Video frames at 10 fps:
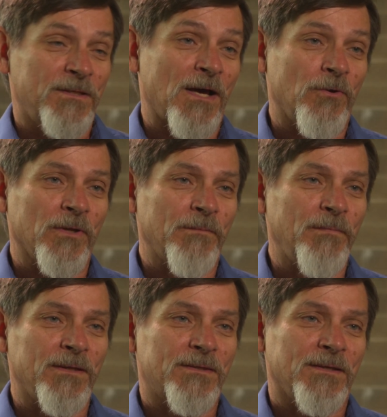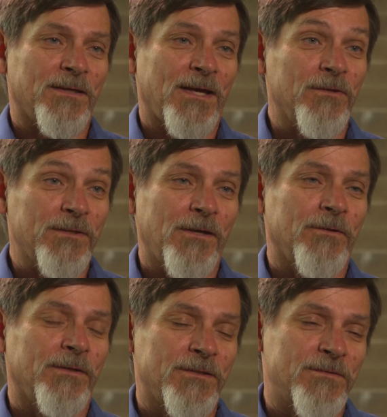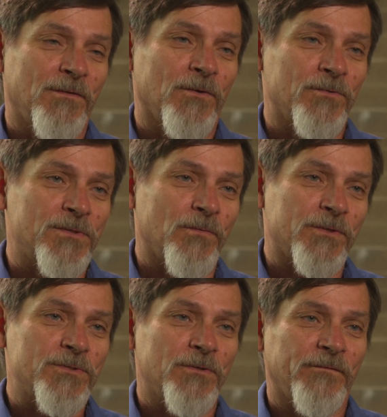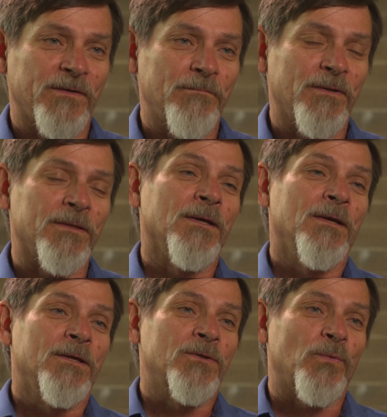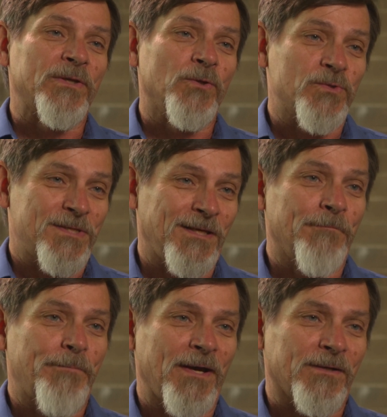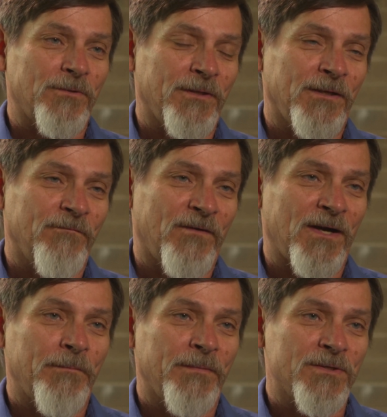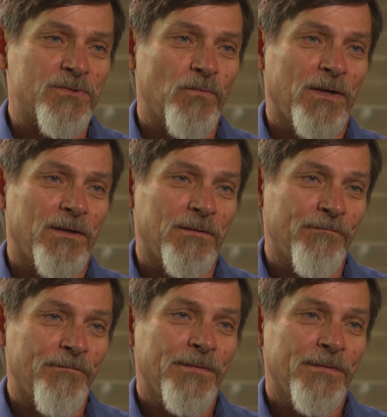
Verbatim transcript: not only meet the healthcare needs of those that we're serving, but to reduce the impact on the environment as well.